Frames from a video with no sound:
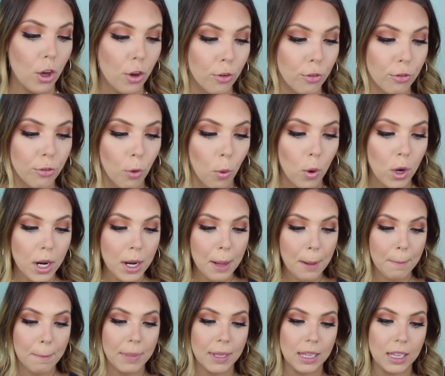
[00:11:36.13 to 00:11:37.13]
For
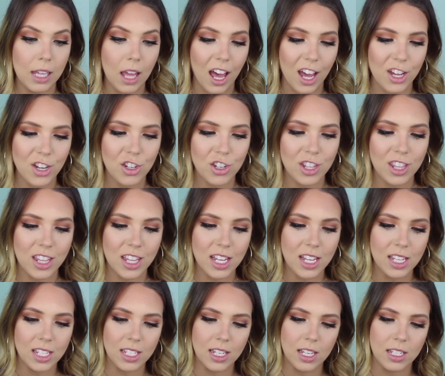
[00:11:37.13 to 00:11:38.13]
blush,
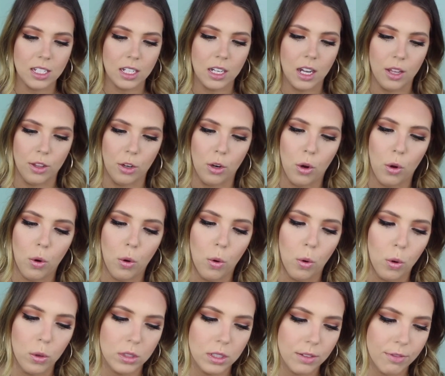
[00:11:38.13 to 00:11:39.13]
this is another
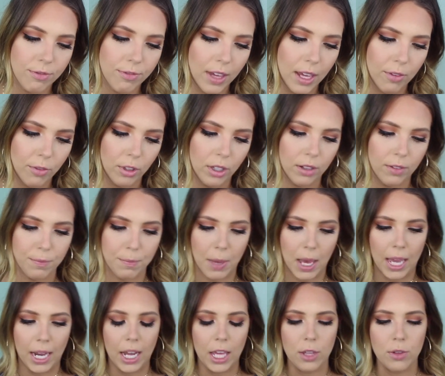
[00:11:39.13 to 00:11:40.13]
old favorite of
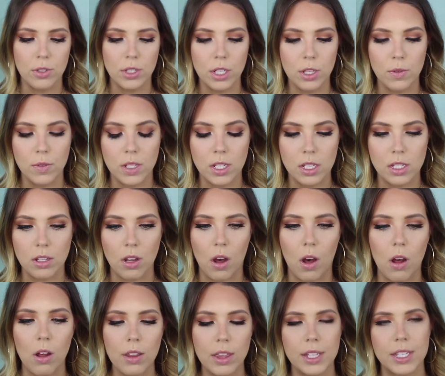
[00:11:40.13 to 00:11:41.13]
mine. I used to use this
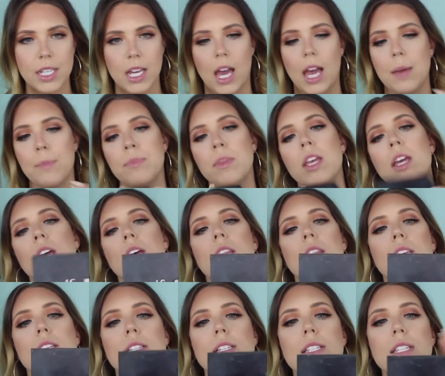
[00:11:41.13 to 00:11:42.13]
all the time.
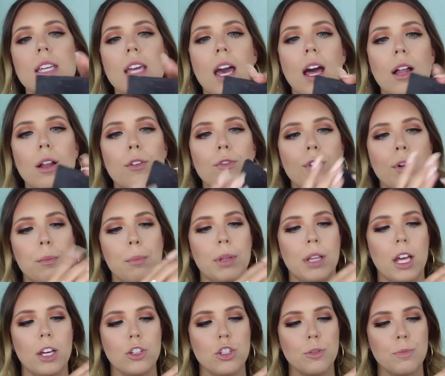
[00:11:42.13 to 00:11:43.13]
This is the e.l.f.
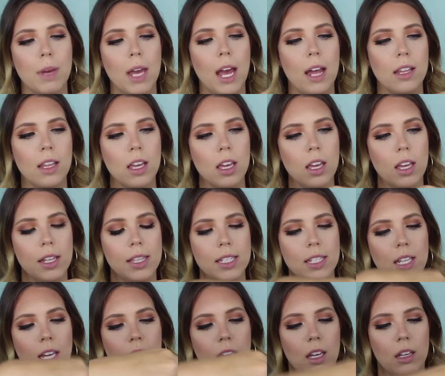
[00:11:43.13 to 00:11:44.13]
blush palette.
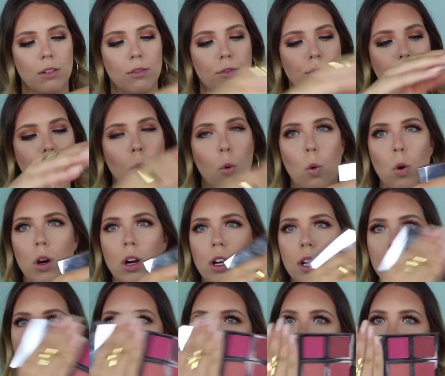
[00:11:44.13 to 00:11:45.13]
It's like
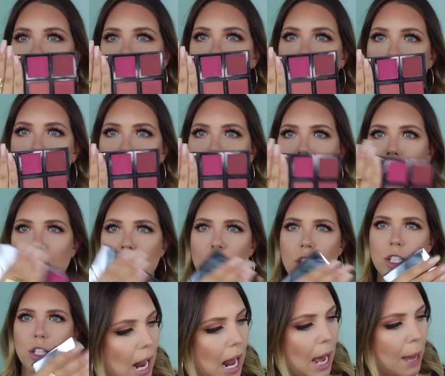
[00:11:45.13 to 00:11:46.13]
4 different
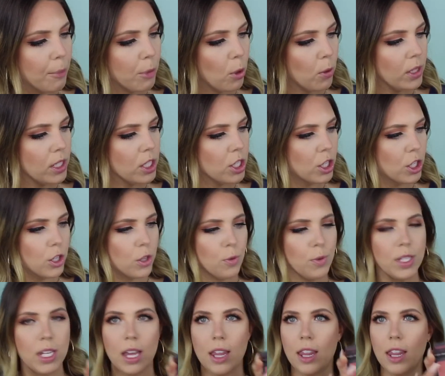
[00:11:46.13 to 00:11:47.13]
blushes. I'm going to
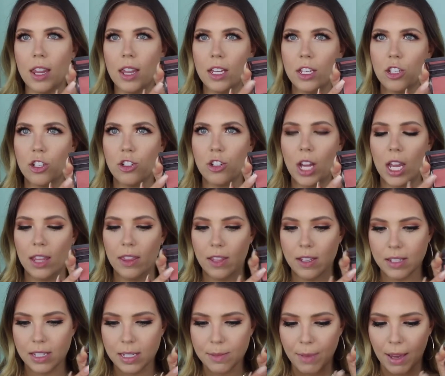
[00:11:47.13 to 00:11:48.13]
use this shade.
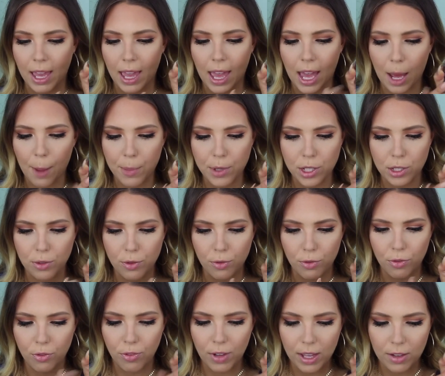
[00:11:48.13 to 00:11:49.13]
This is my absolute
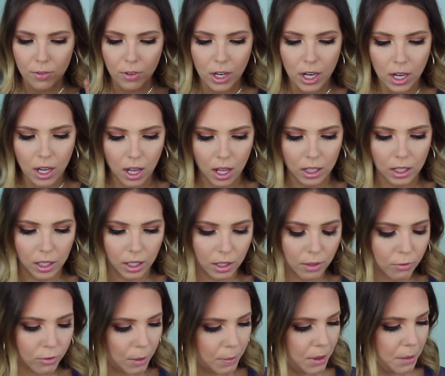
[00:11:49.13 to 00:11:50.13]
favorite color
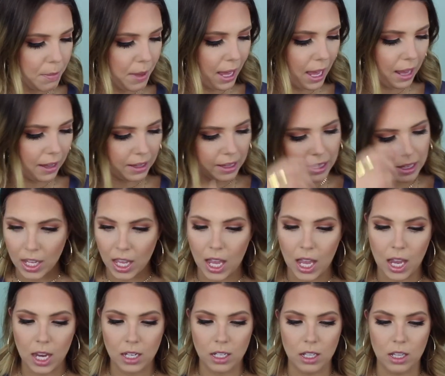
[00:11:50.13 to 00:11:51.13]
from the palette,
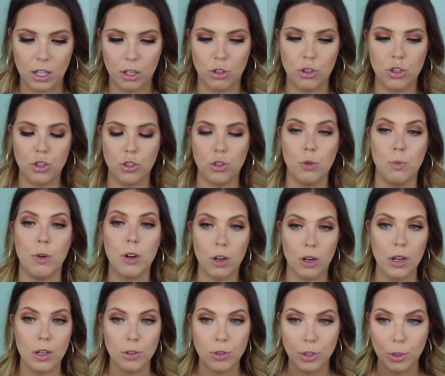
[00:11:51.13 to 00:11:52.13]
and they're
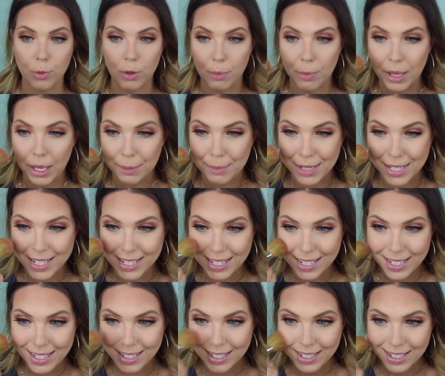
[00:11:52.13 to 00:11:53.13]
super, super
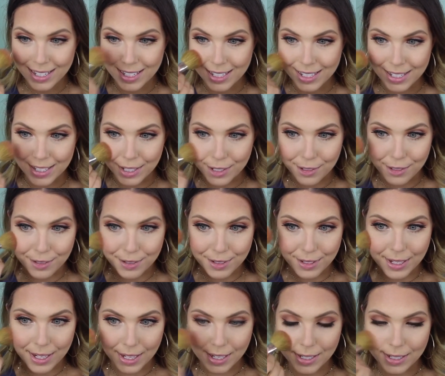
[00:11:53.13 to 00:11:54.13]
pigmented. You do
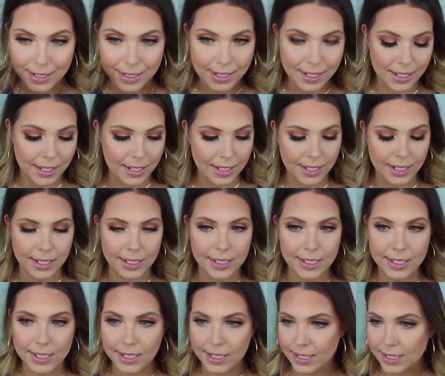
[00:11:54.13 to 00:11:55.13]
not need a
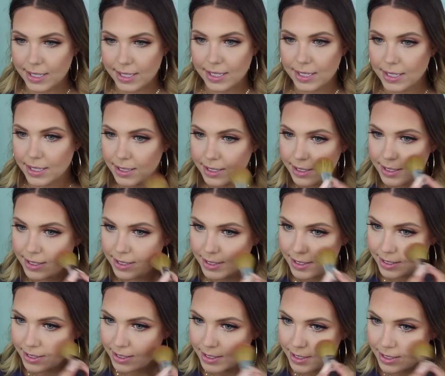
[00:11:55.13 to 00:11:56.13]
ton.
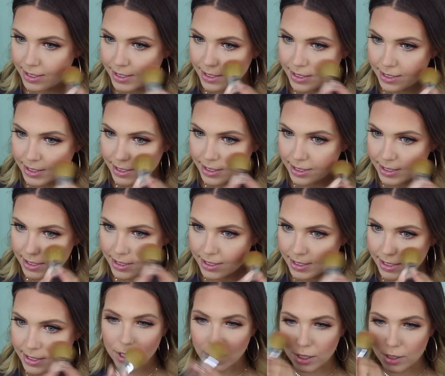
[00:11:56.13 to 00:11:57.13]

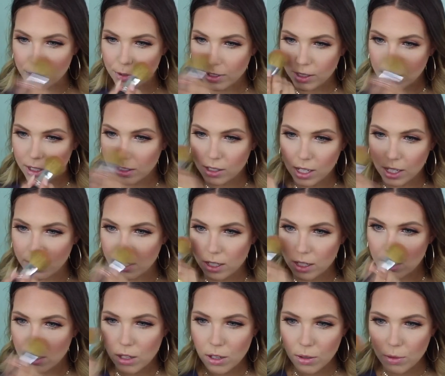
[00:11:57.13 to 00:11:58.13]
I'm gonna do a little on the
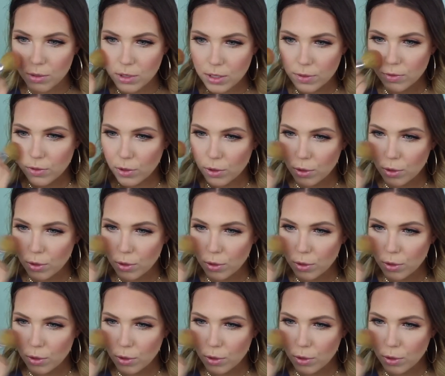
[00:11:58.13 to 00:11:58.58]
nose, of